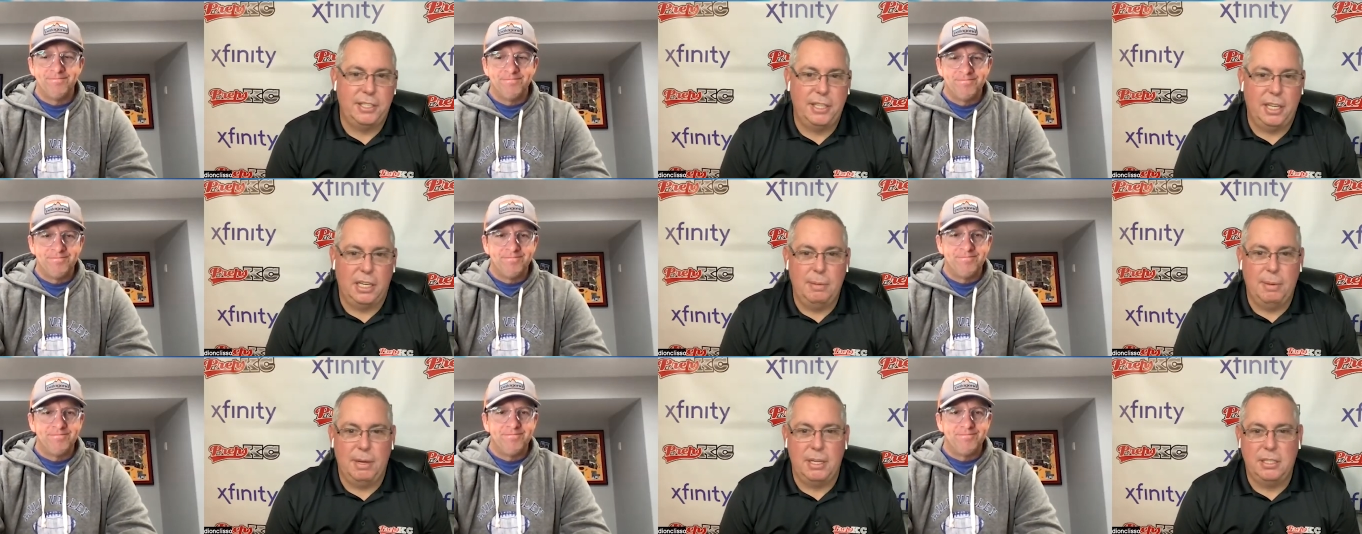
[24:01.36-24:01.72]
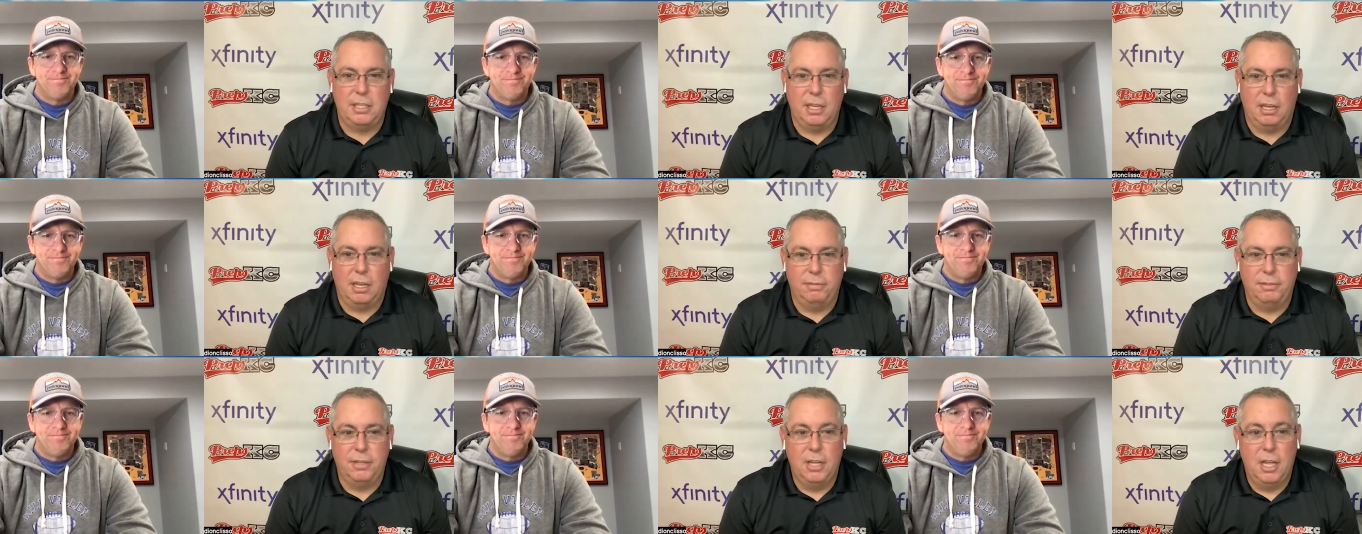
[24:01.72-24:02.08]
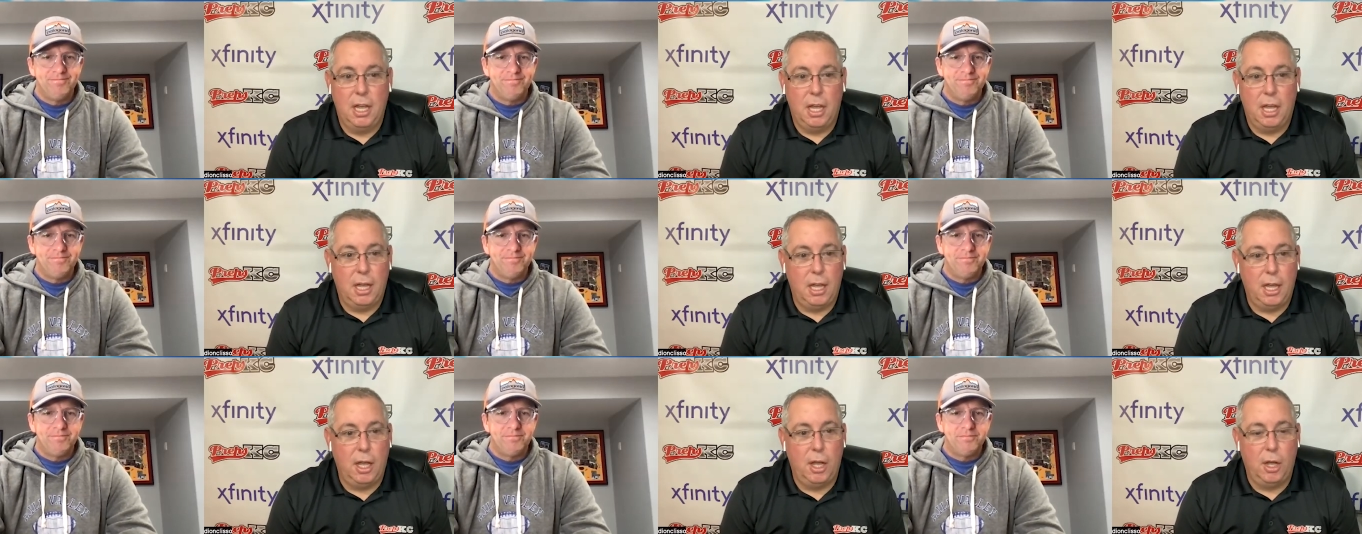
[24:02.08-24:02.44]
Speaker 1: I said to myself,
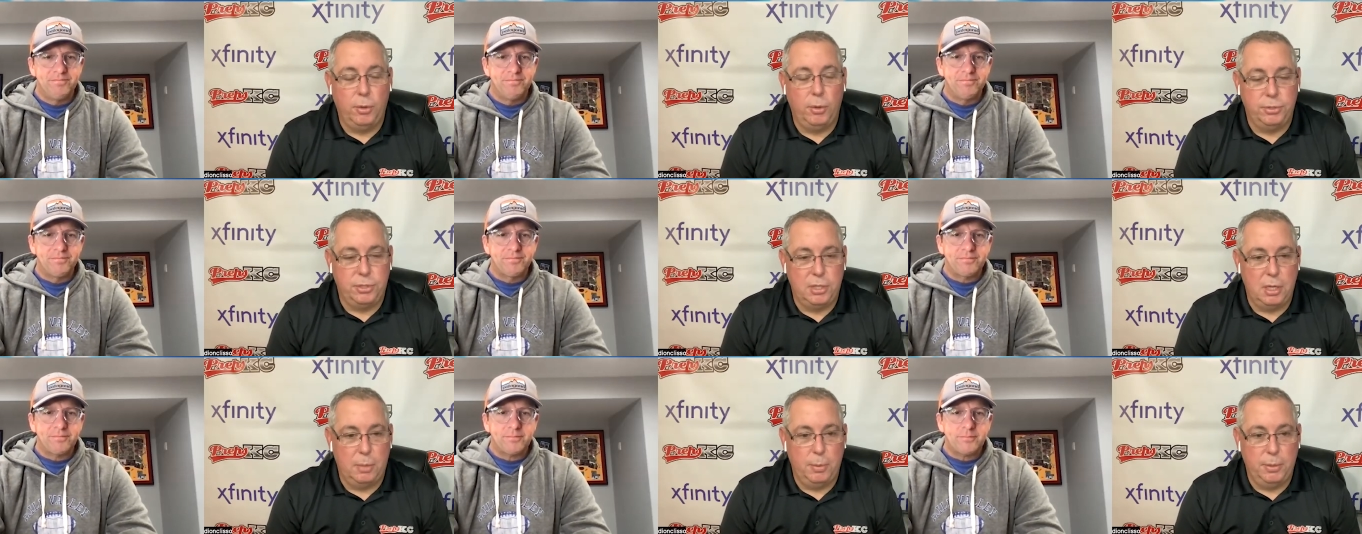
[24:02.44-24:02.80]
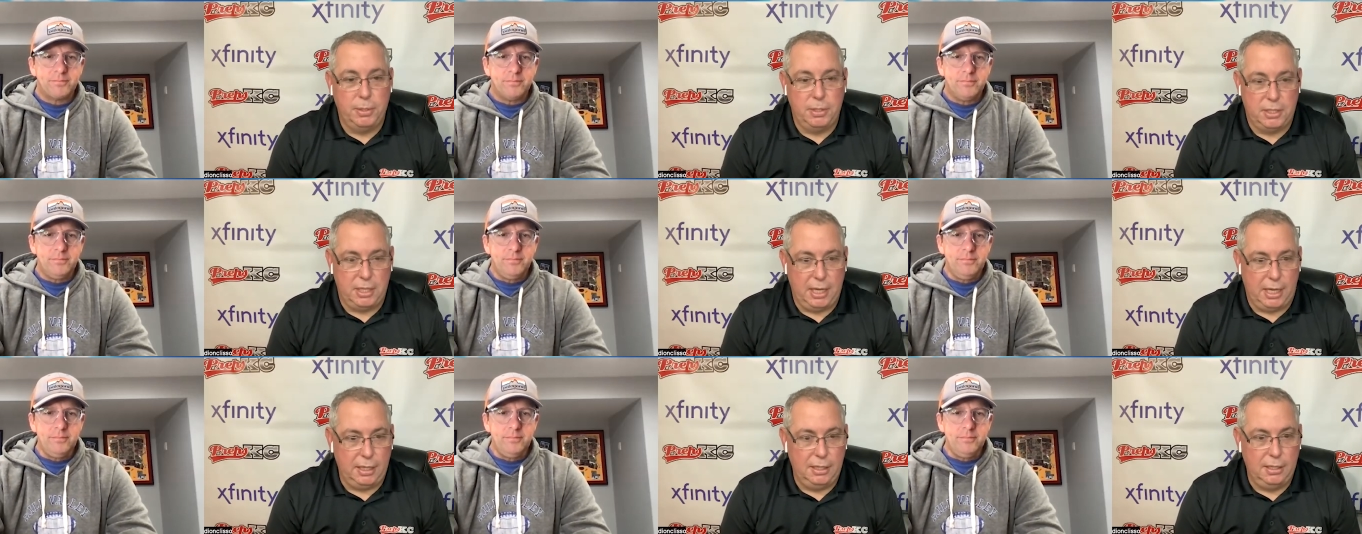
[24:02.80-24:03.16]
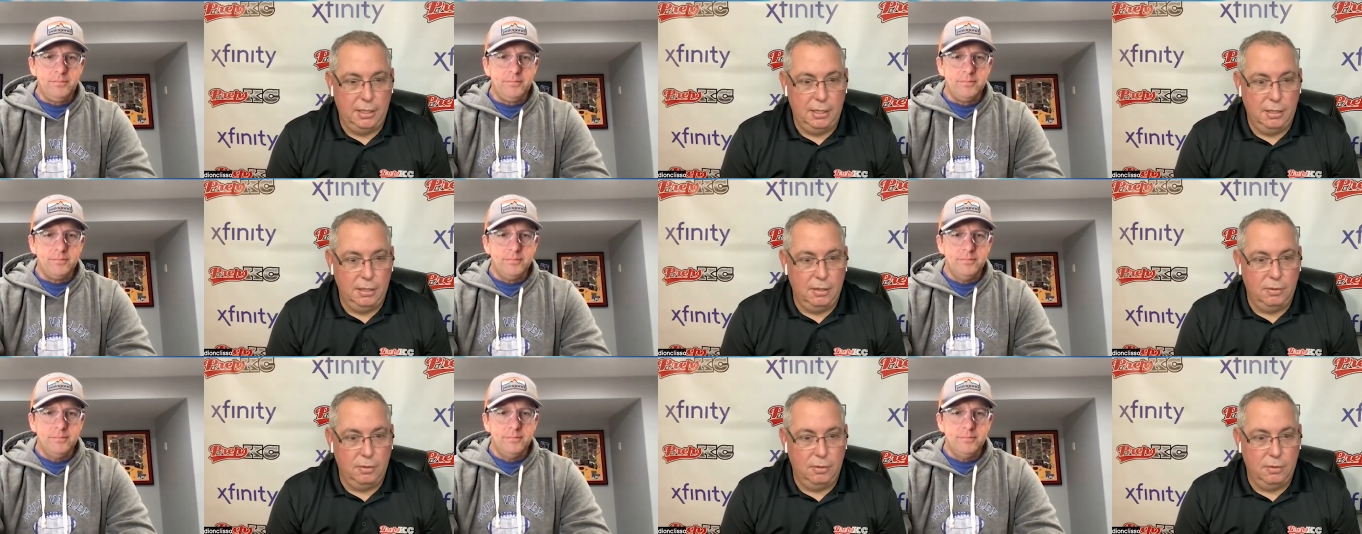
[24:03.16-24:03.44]
oh, someone said,